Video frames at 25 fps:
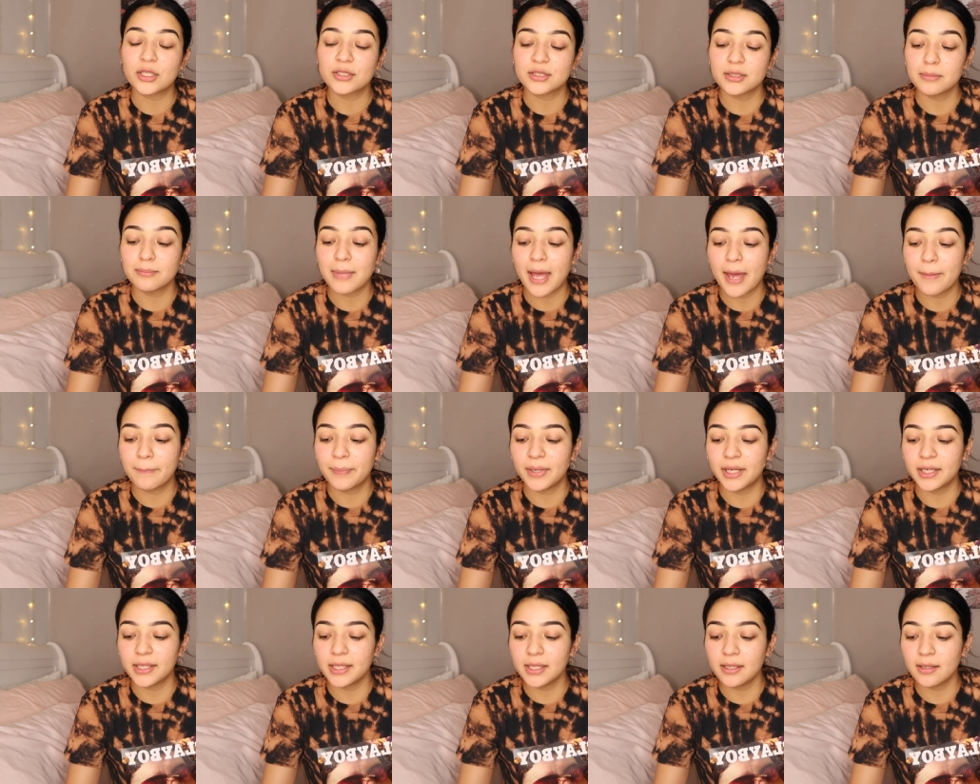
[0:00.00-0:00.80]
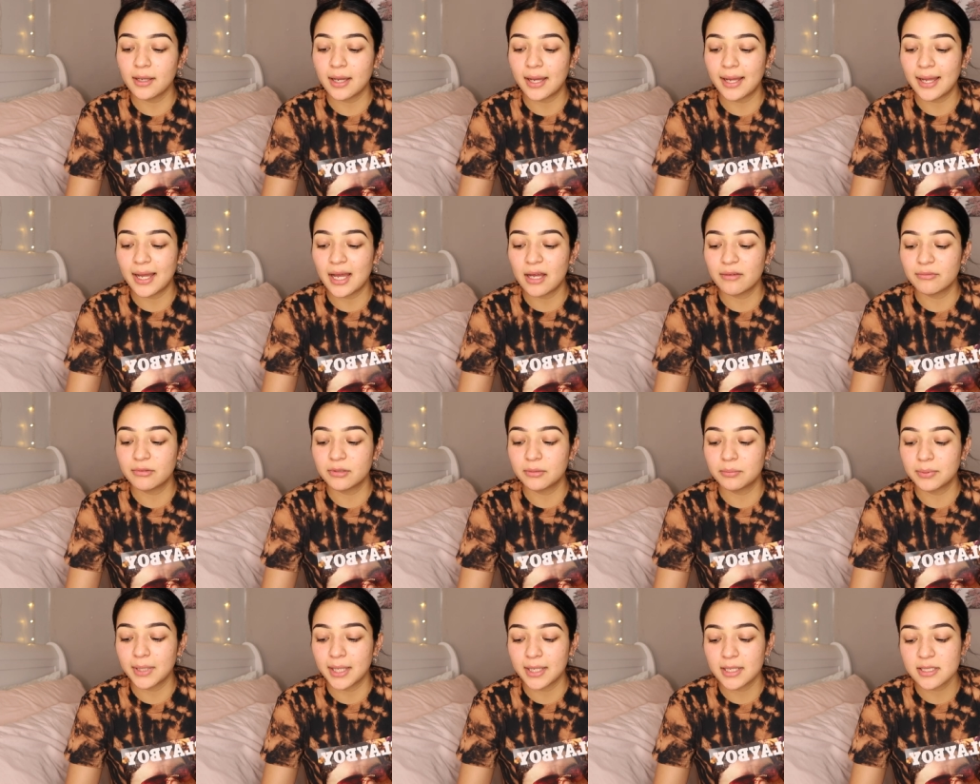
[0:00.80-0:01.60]
some Bad Bunny. I have
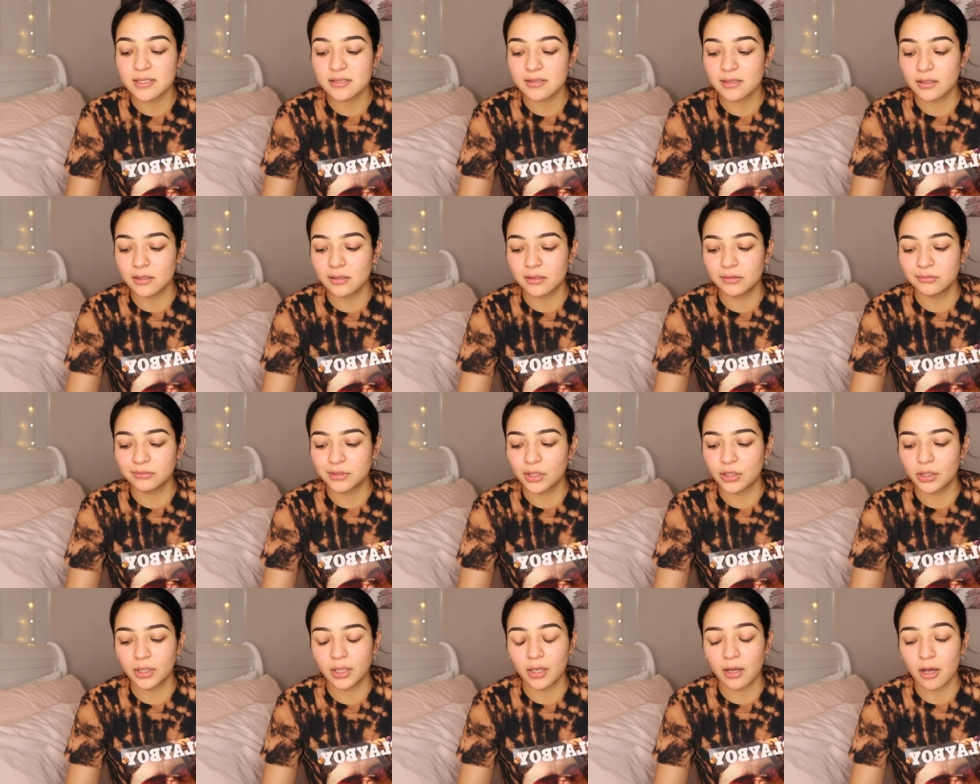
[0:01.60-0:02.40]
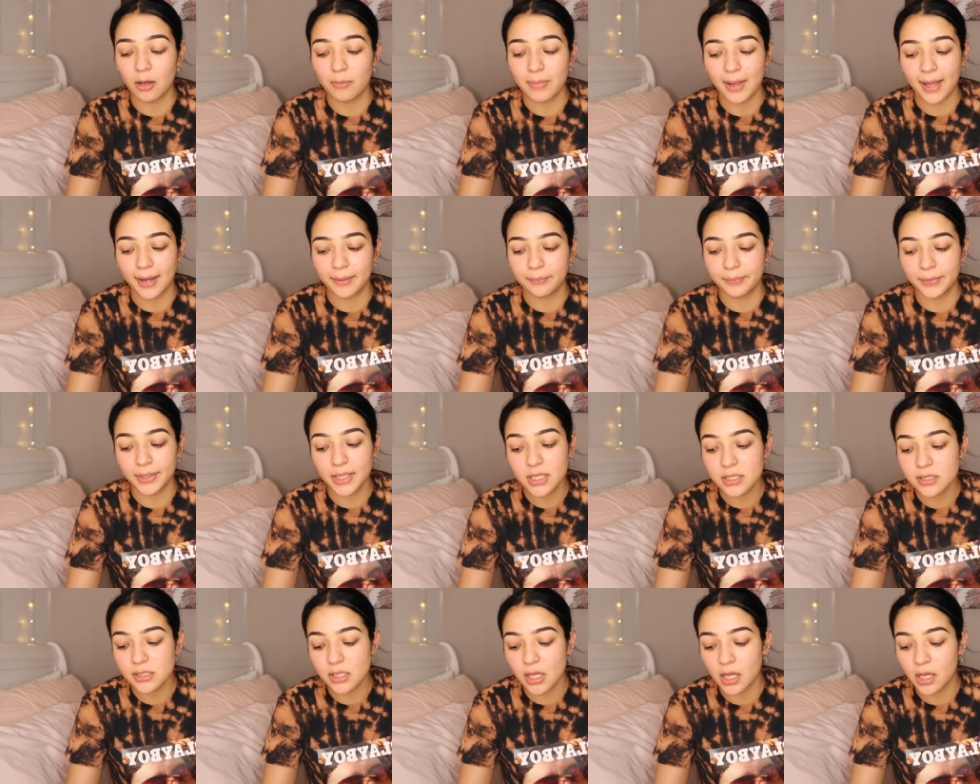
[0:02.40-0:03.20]
a playlist of literally all Bad
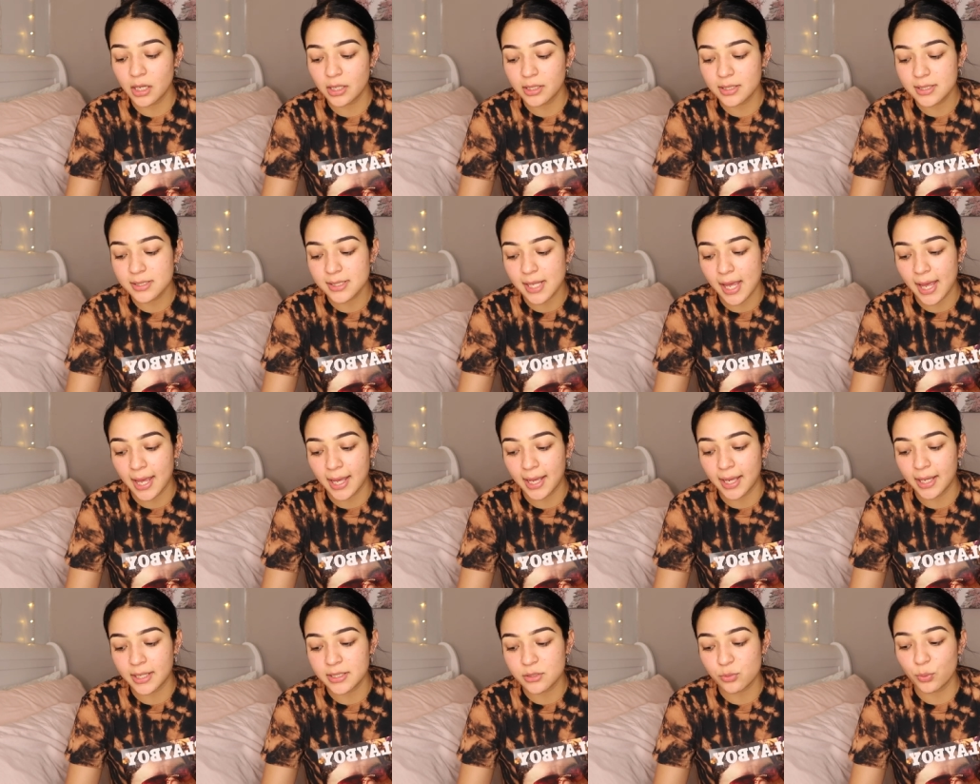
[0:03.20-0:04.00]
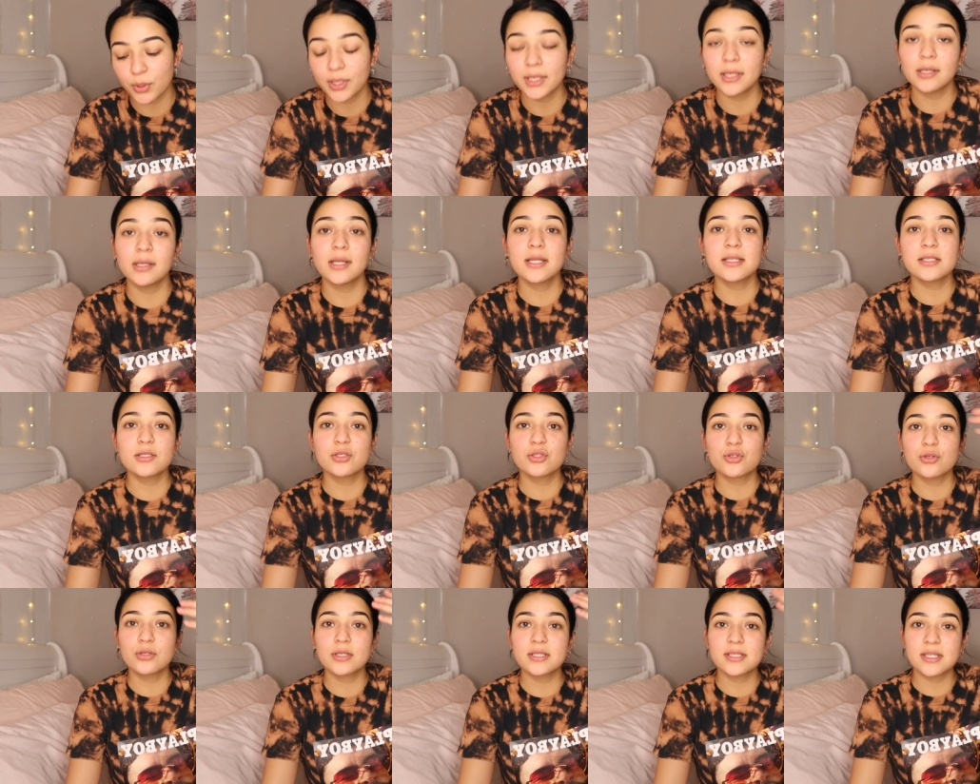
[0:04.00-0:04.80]
Bunny songs and we're gonna
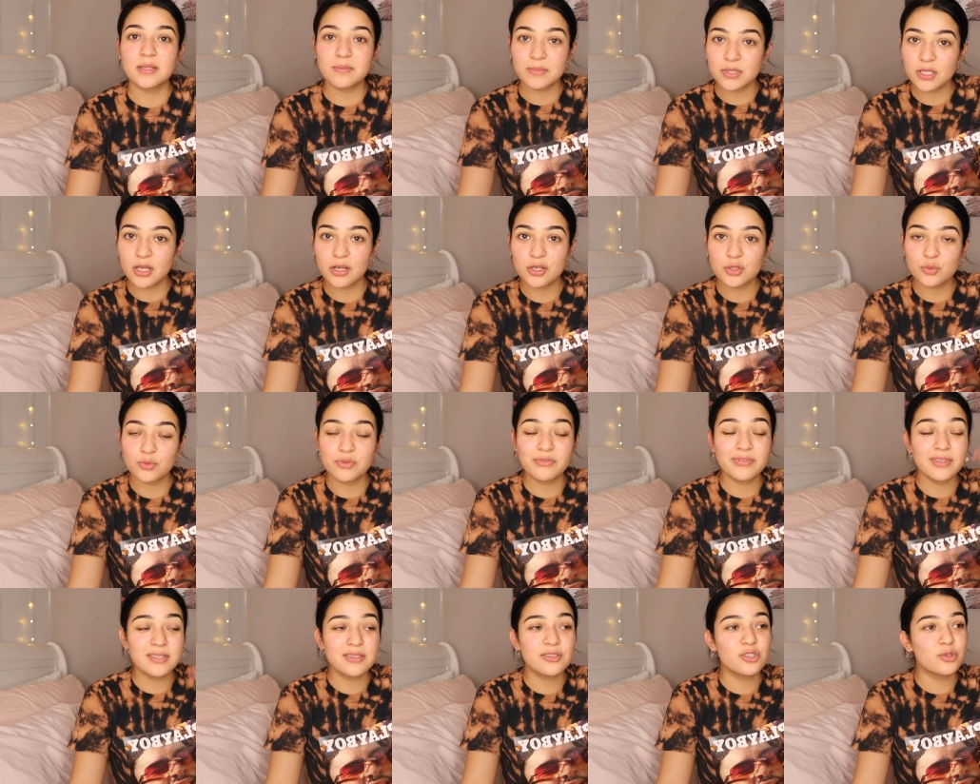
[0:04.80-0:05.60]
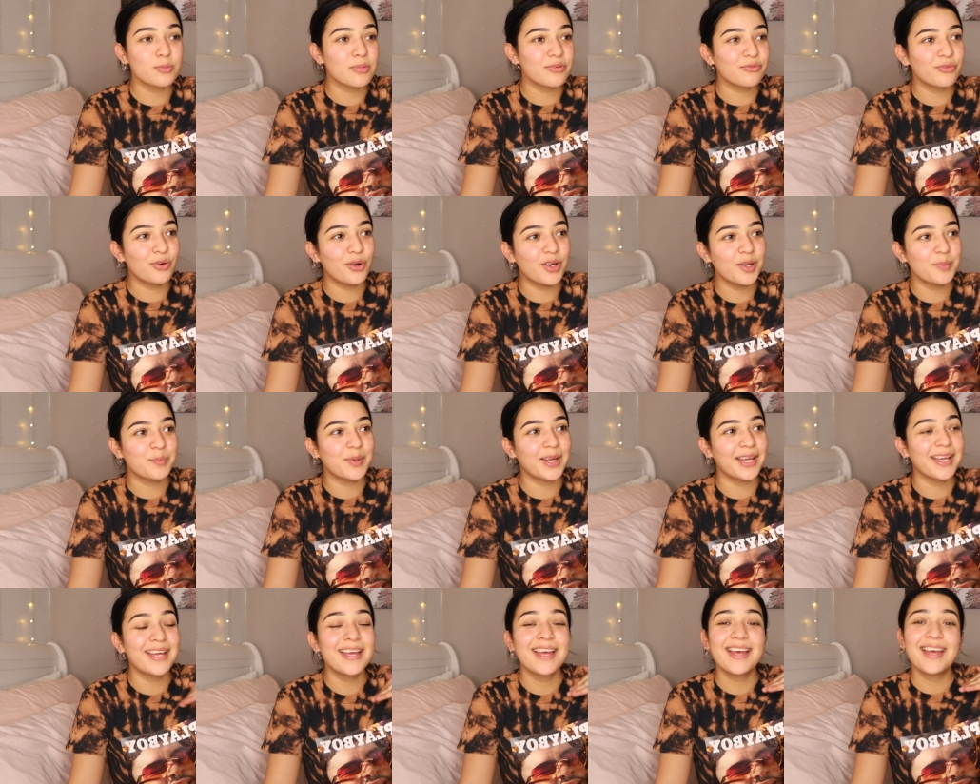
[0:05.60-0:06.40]
listen to the same songs we've listened to before
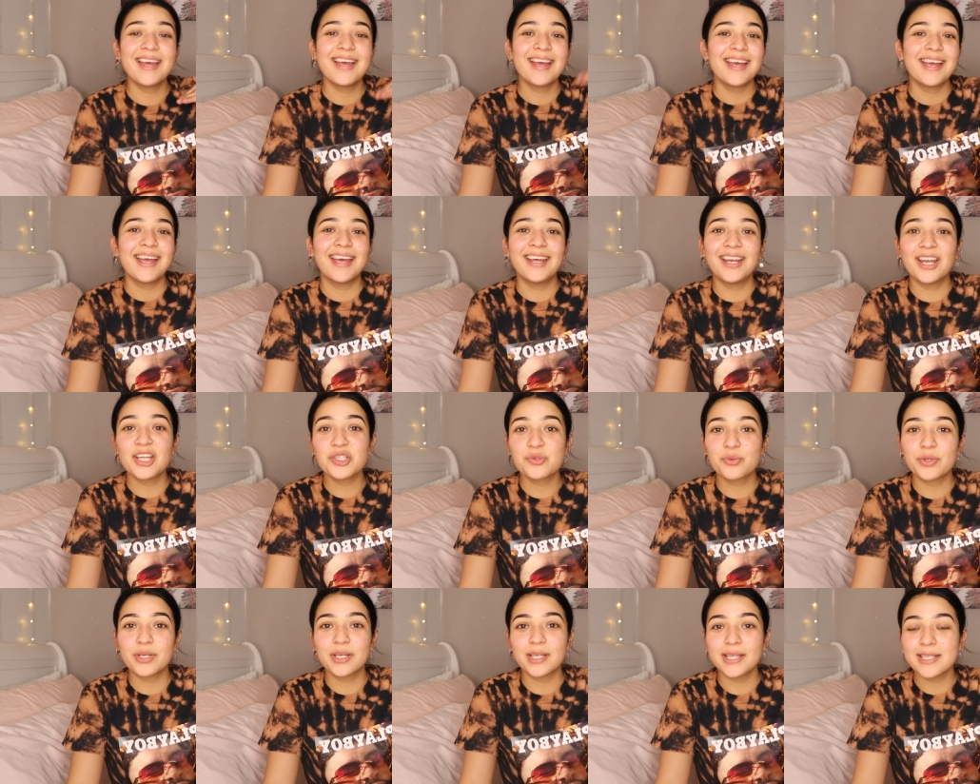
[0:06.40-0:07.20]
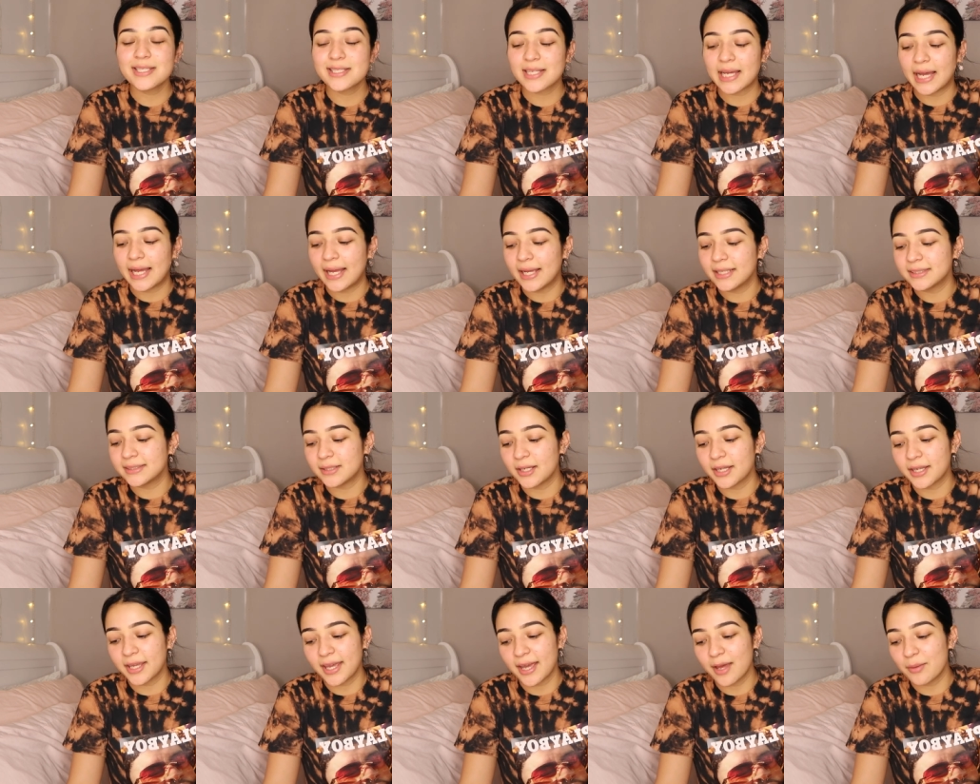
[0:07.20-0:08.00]
but it is what it is
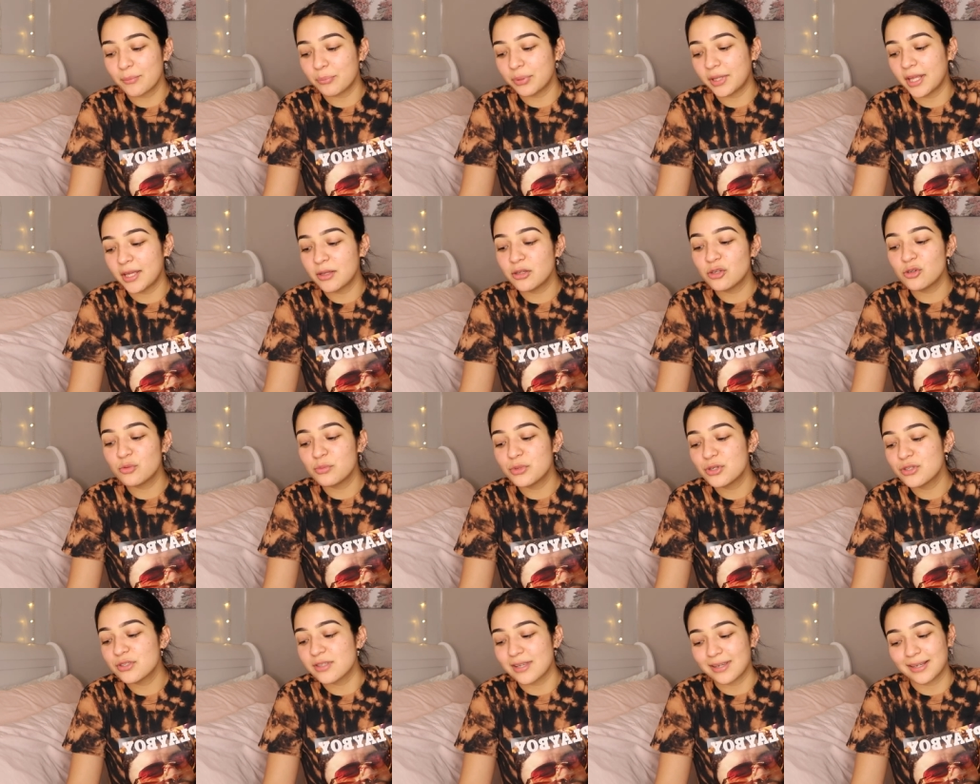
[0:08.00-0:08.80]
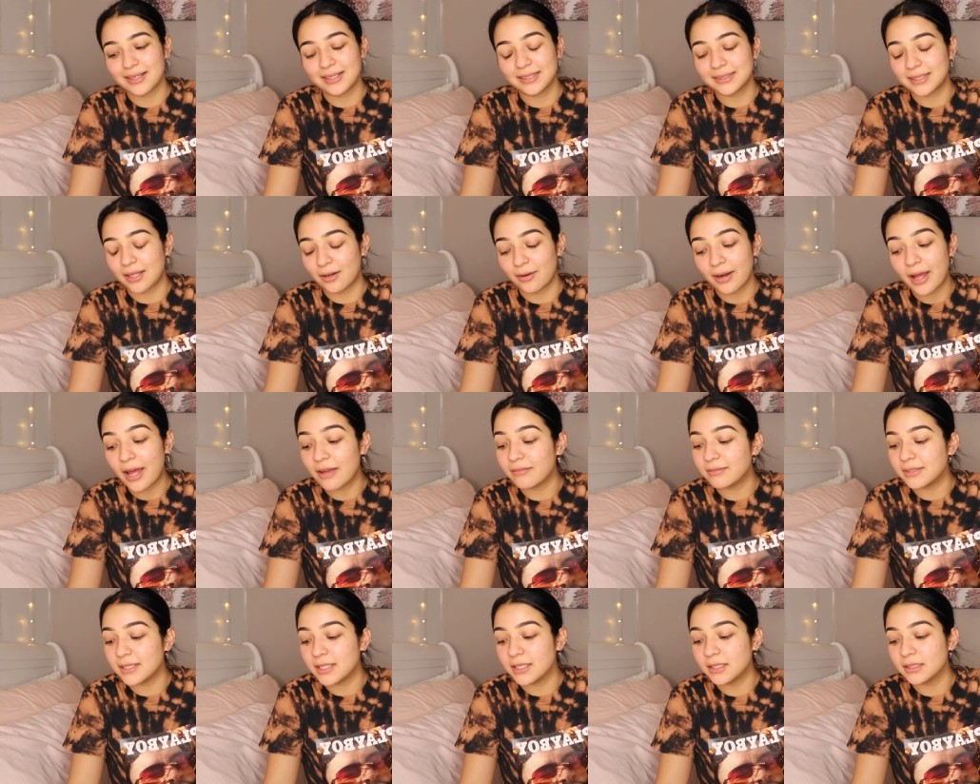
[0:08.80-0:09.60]
guys. I can't play new music because I don't
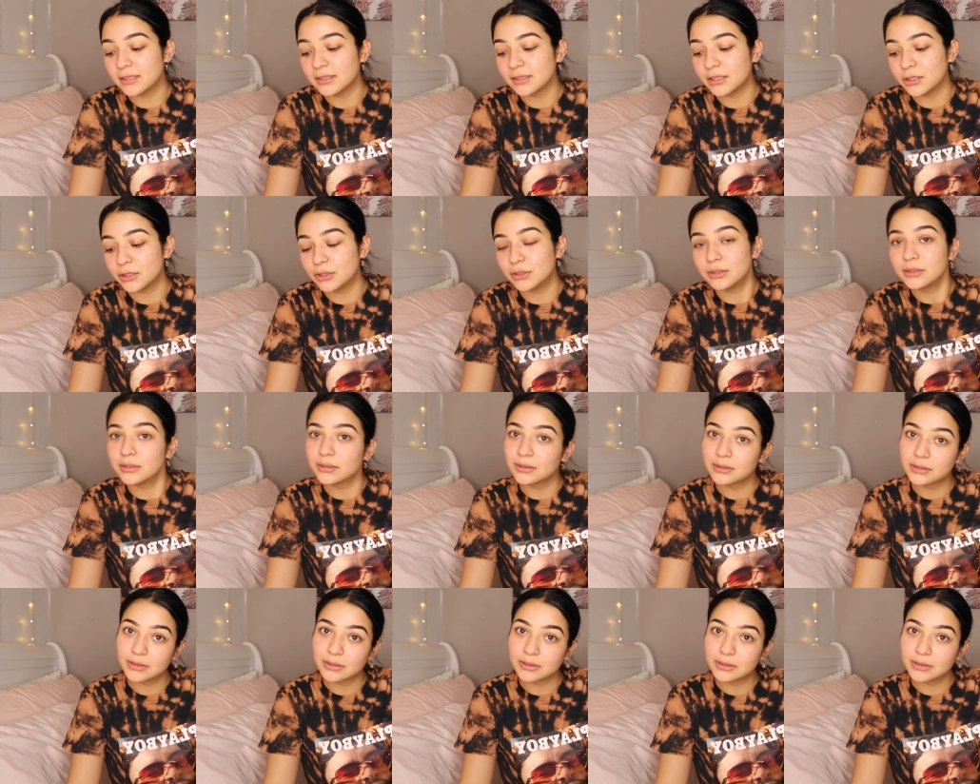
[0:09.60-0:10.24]
have any so